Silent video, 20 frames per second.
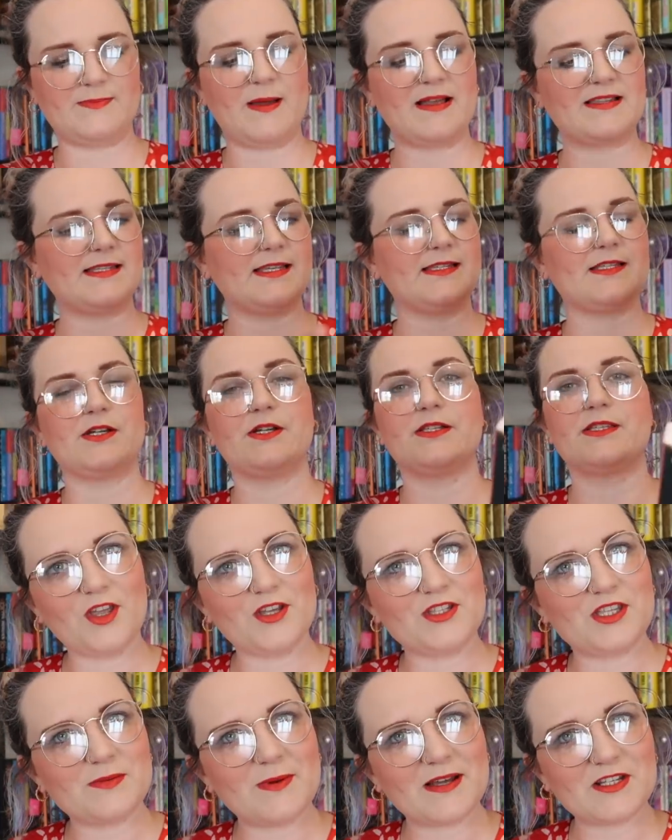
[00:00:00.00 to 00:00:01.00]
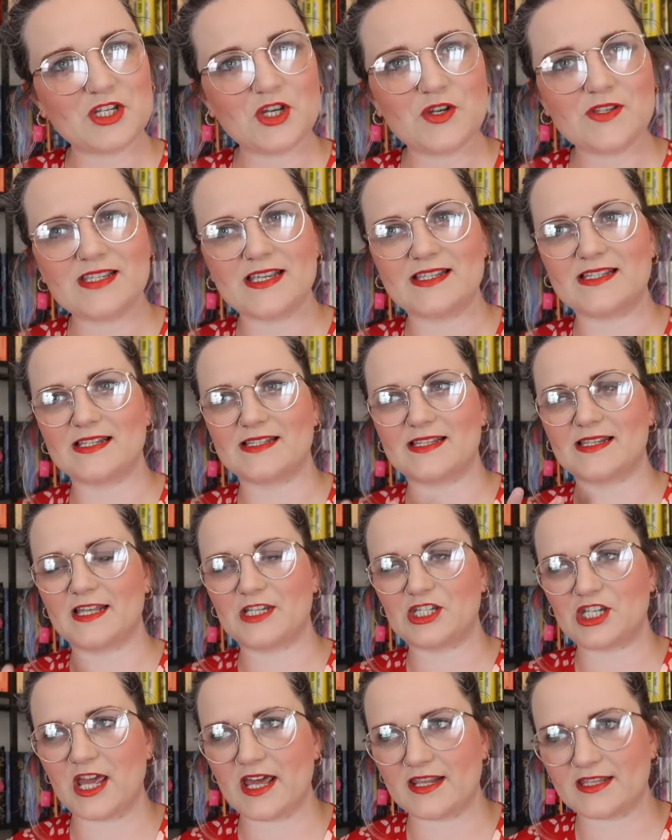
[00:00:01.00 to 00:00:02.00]
It's about sisterhood. So it's about two sisters, and
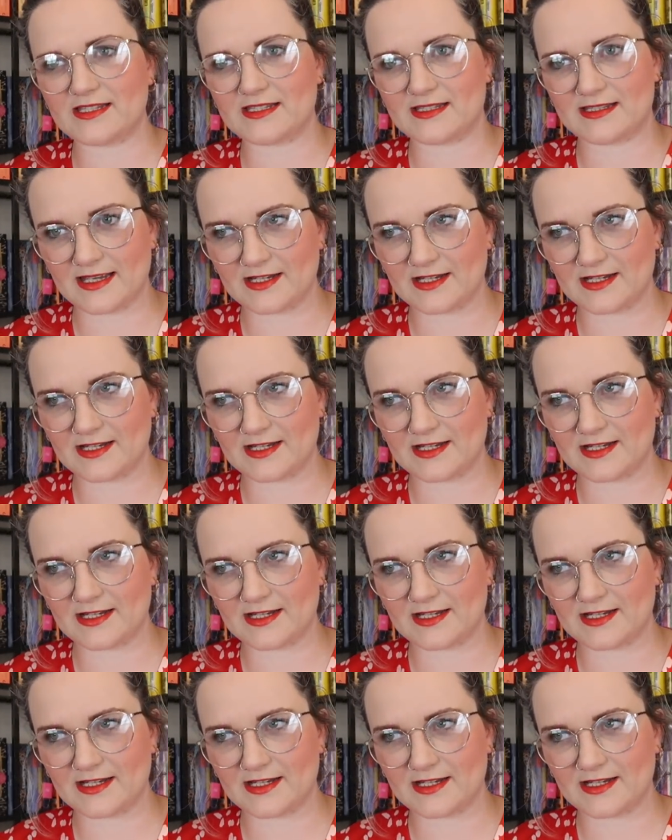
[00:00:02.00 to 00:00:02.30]
they share this.